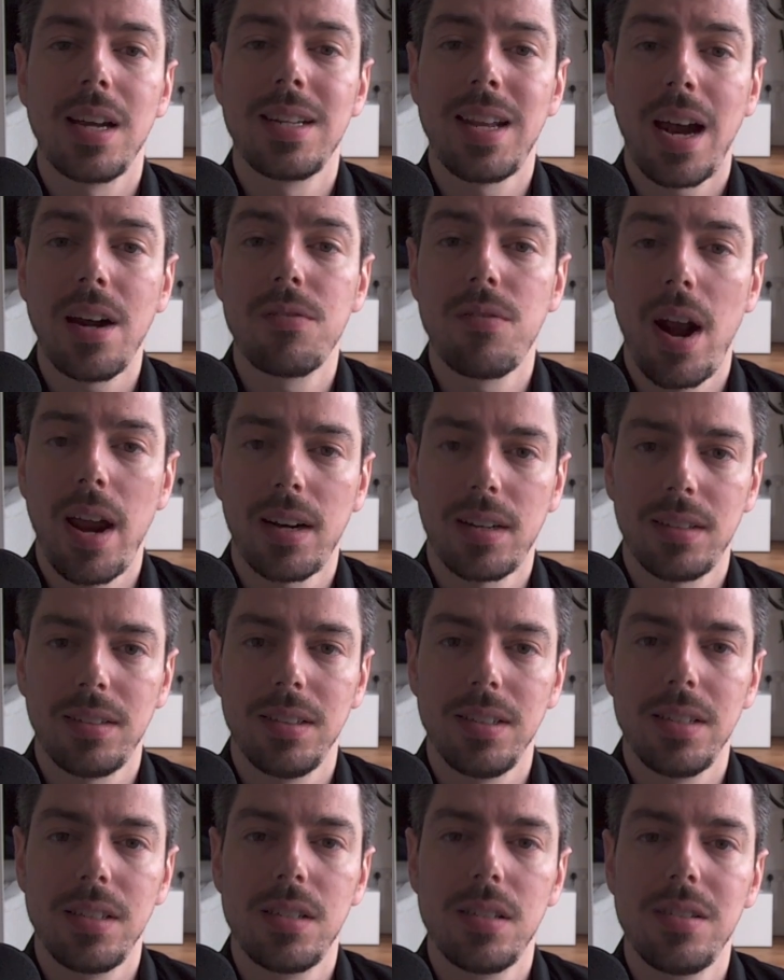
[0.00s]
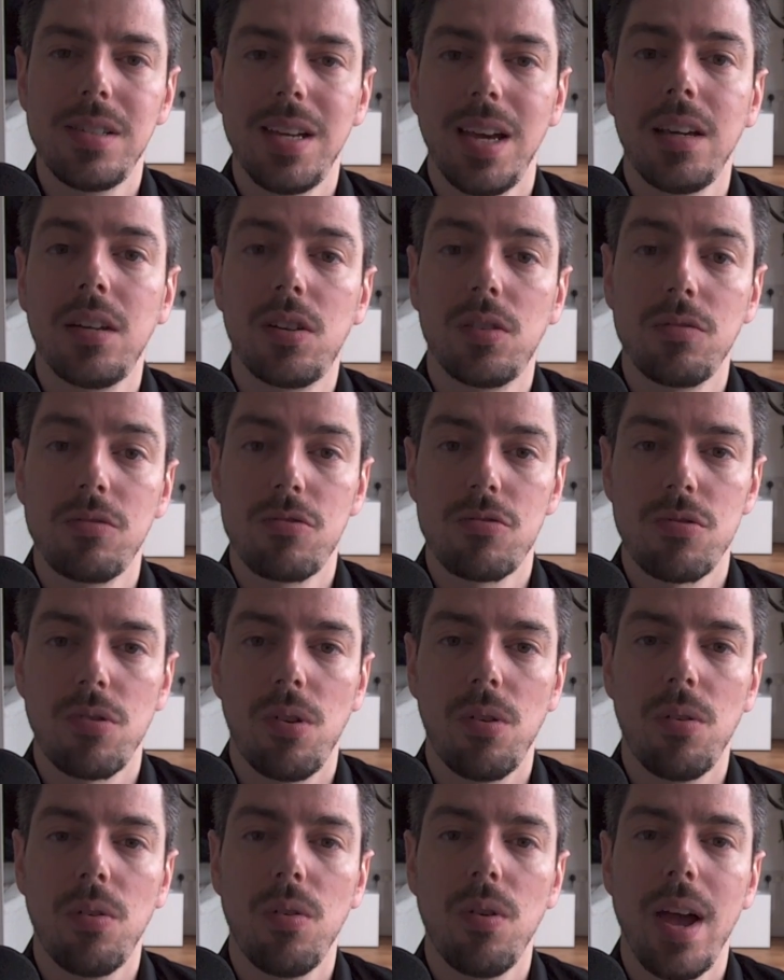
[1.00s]
directly to take
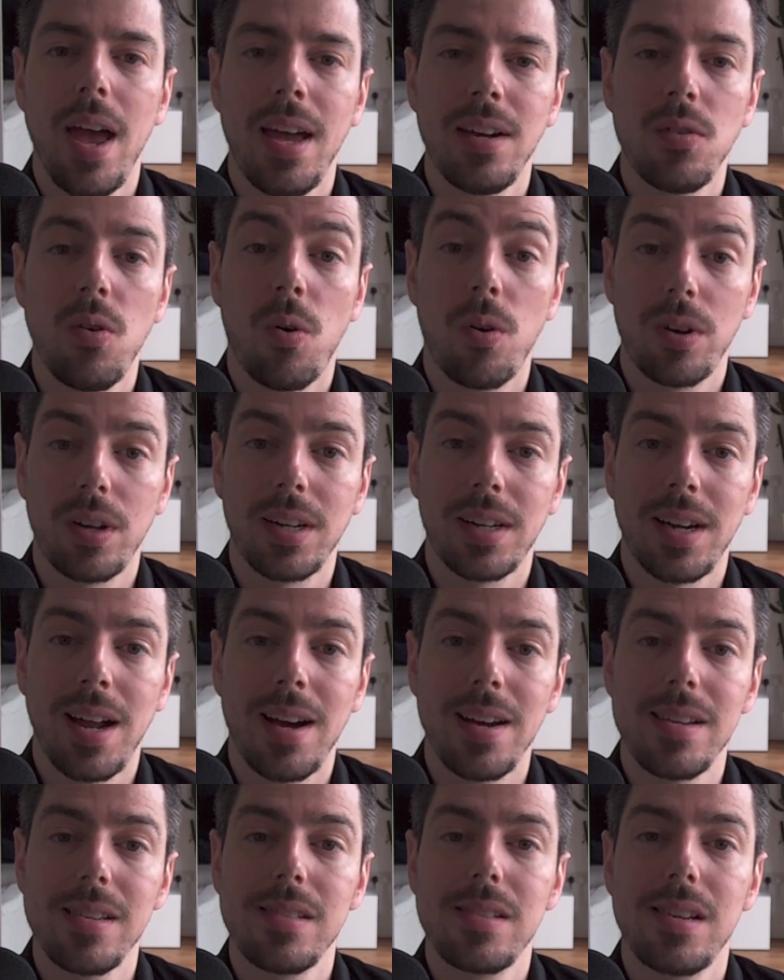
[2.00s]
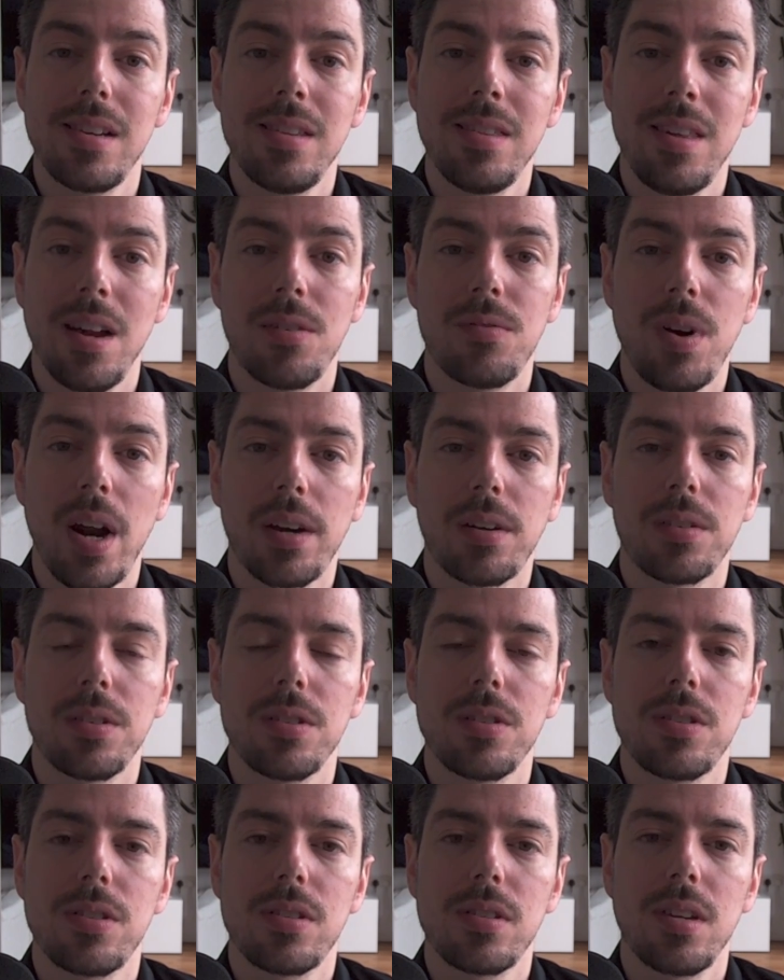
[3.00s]
control and organize their
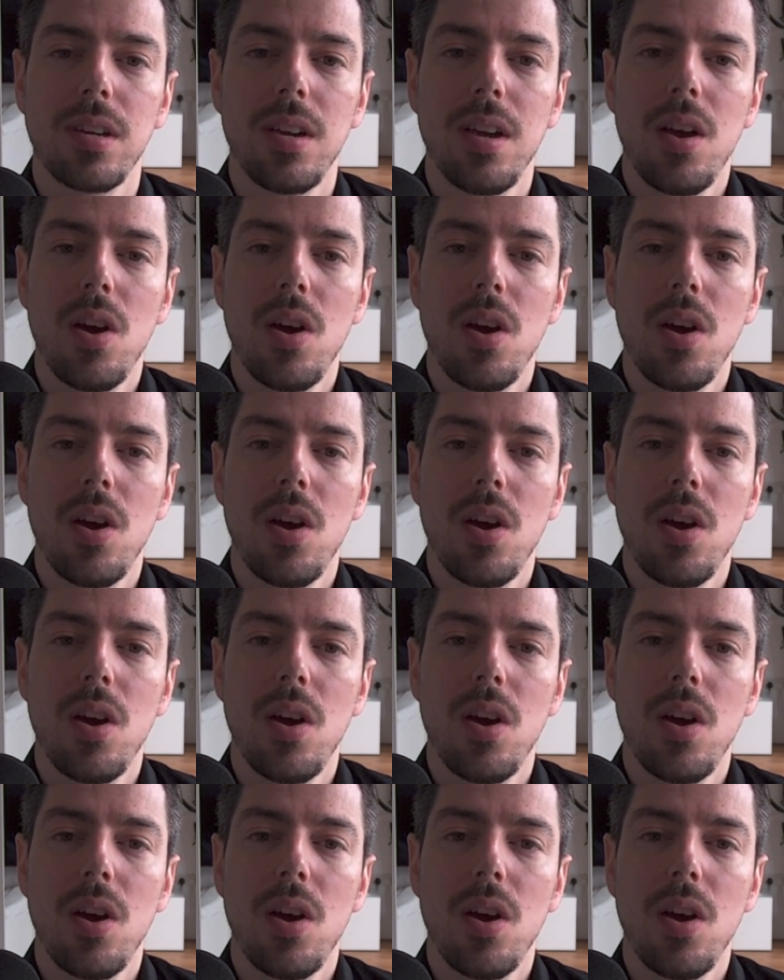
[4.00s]
records.